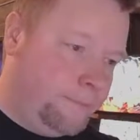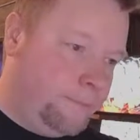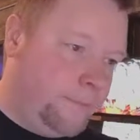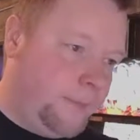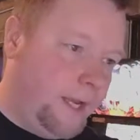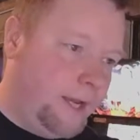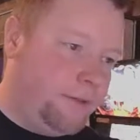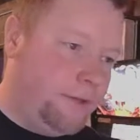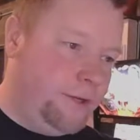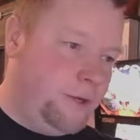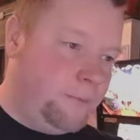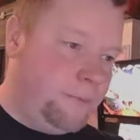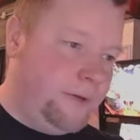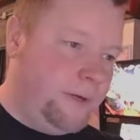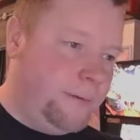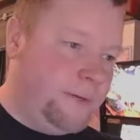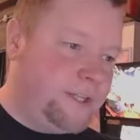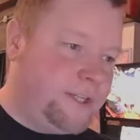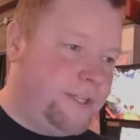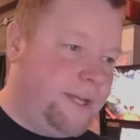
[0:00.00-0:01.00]
and then you're pretty
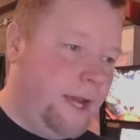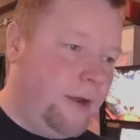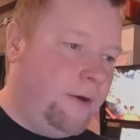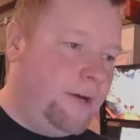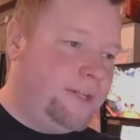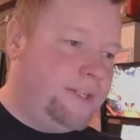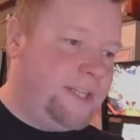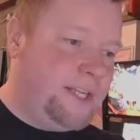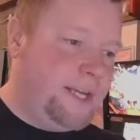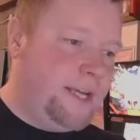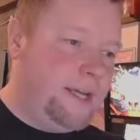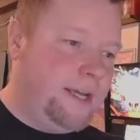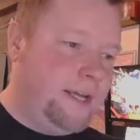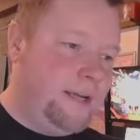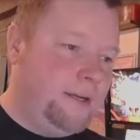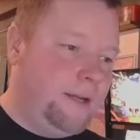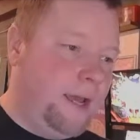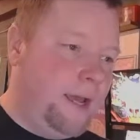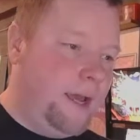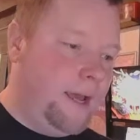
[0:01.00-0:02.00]
much
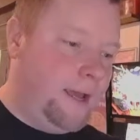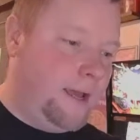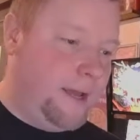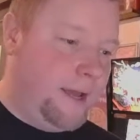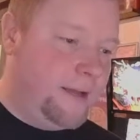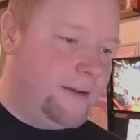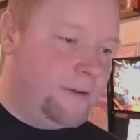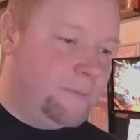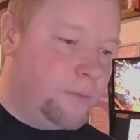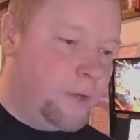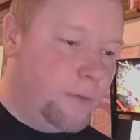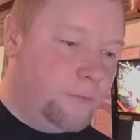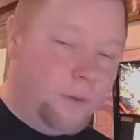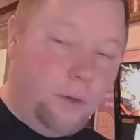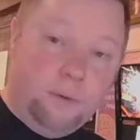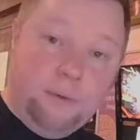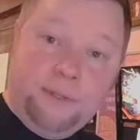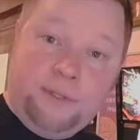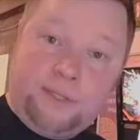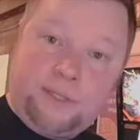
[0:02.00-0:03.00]
guaranteed a end of ball
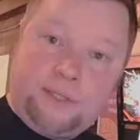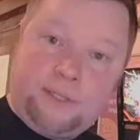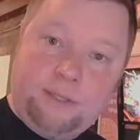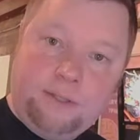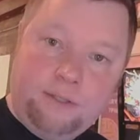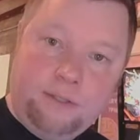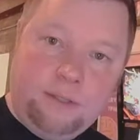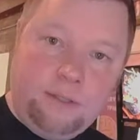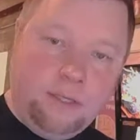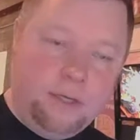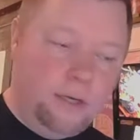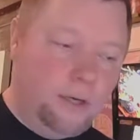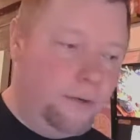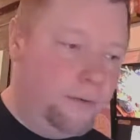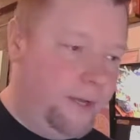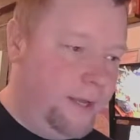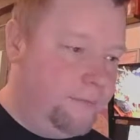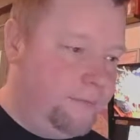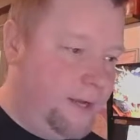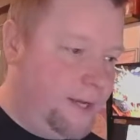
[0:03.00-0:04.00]
bonus,
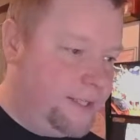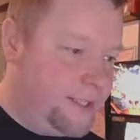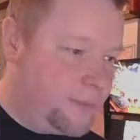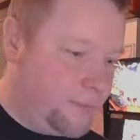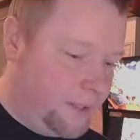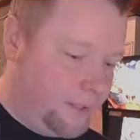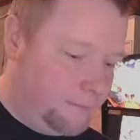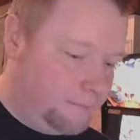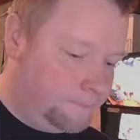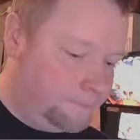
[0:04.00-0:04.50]
advancement.